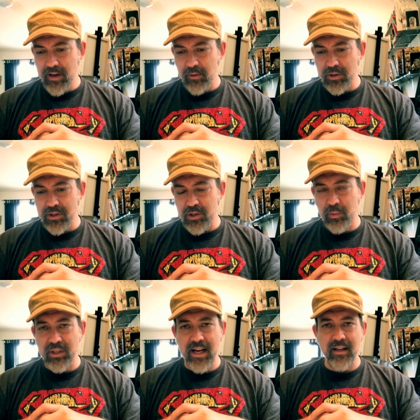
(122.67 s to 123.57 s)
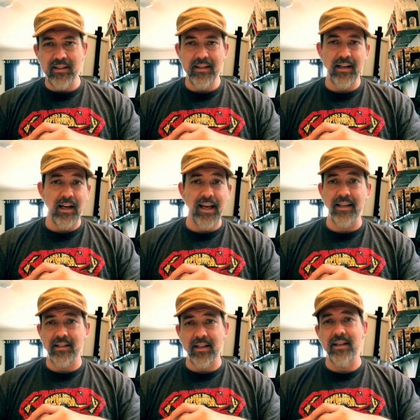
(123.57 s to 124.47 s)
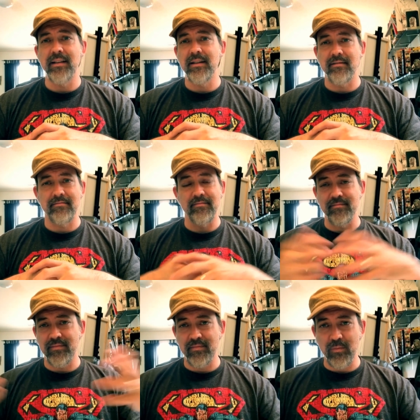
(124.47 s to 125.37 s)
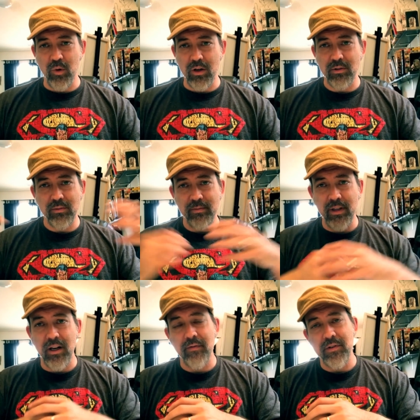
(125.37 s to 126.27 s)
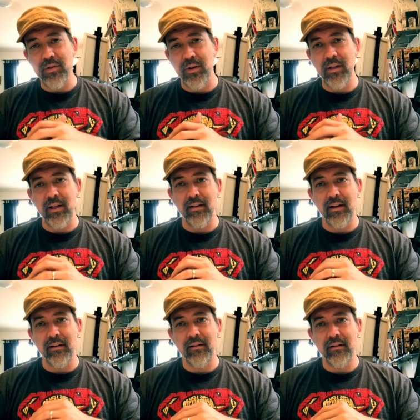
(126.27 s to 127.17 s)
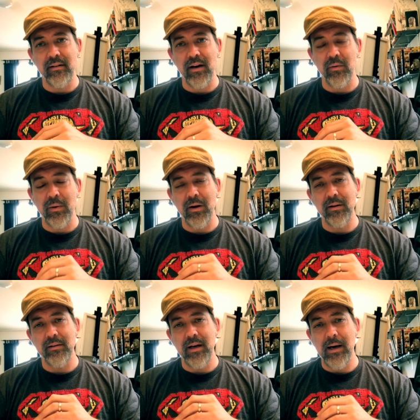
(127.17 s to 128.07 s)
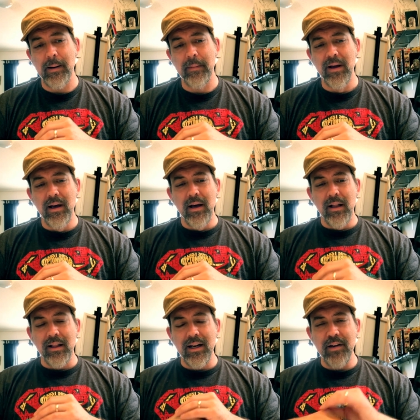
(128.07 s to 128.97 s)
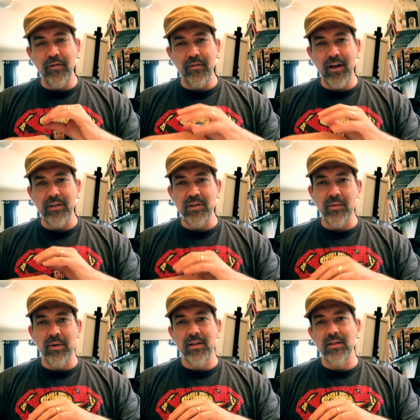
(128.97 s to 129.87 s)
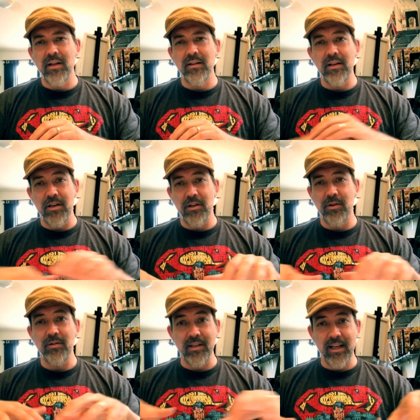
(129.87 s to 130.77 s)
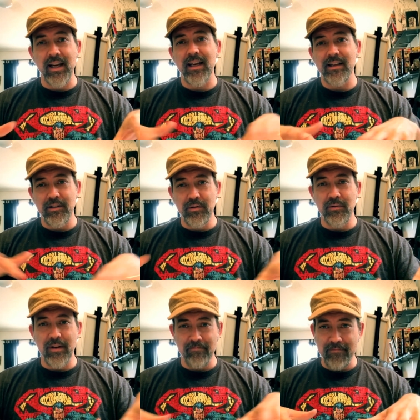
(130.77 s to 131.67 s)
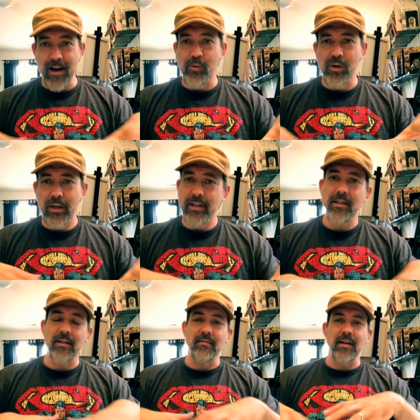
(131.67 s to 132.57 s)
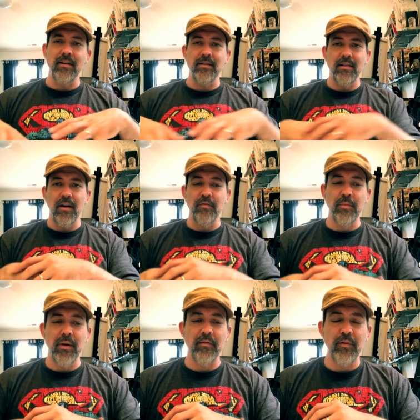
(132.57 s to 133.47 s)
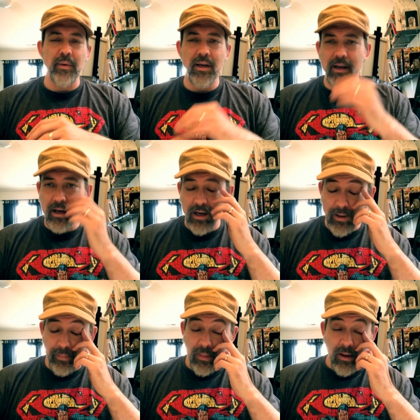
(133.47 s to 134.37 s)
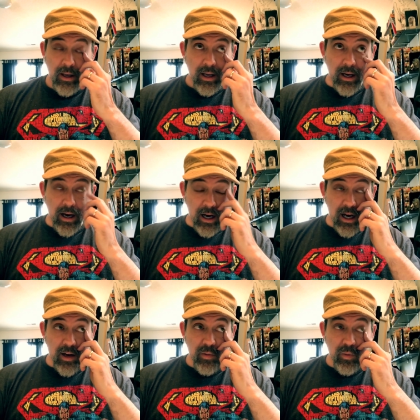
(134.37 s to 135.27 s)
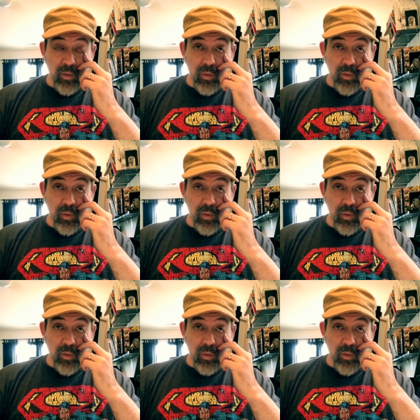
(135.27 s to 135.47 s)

that were just super talented at 18 and walked in off the street and they got work. Um, a lot of different factors depends on the year, the decade that that was, and, and stuff. But for me, um, I